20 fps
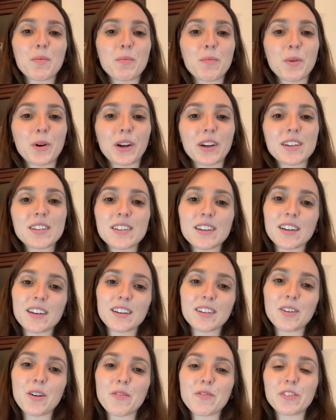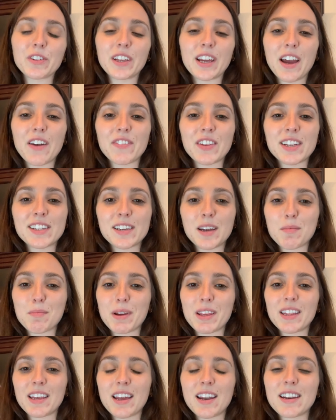work to hopefully have that done
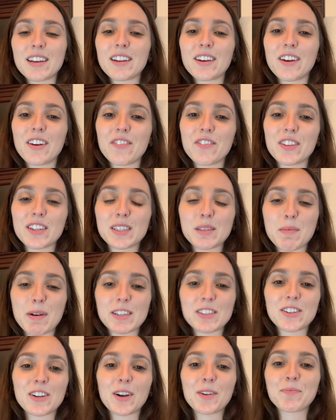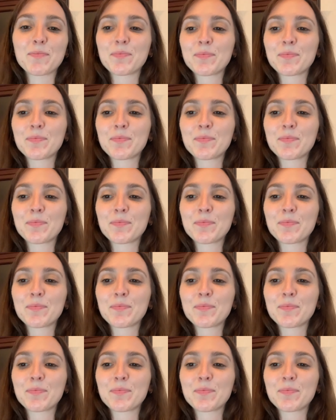by the end of the semester.